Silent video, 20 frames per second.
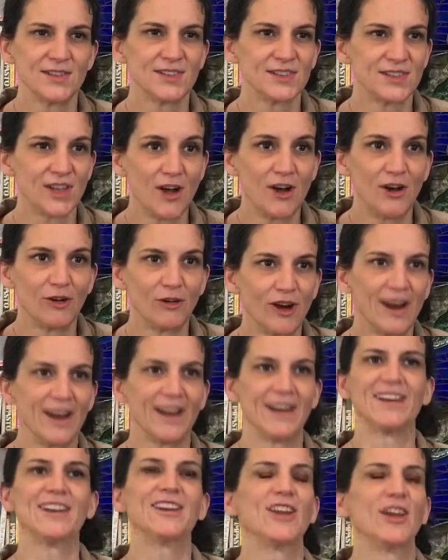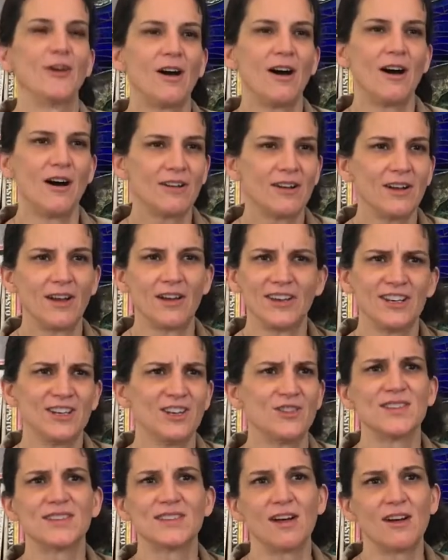songwriting, you know, all, you
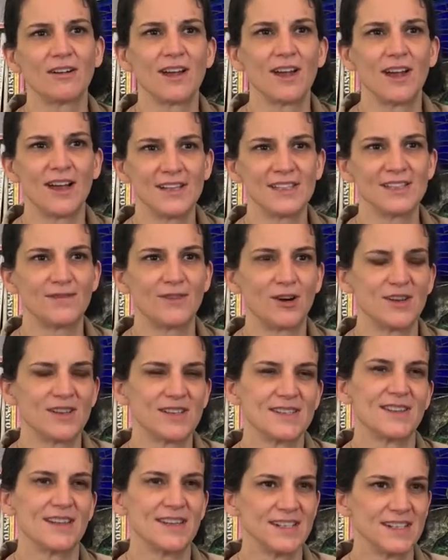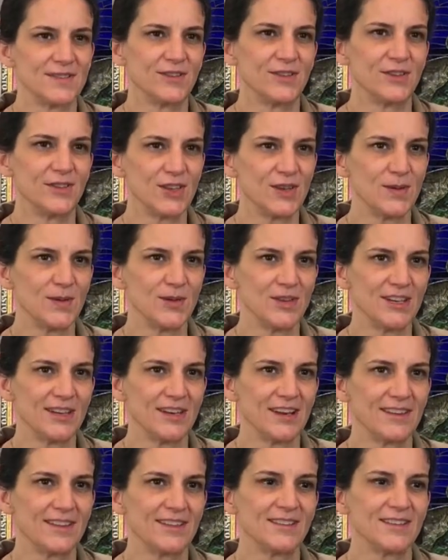know, just all kinds of arts things for the community,
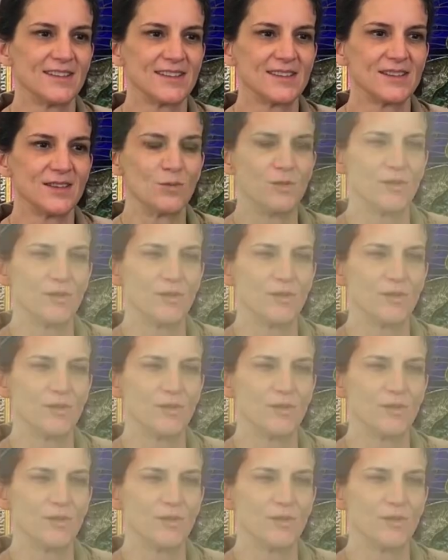and I think that's a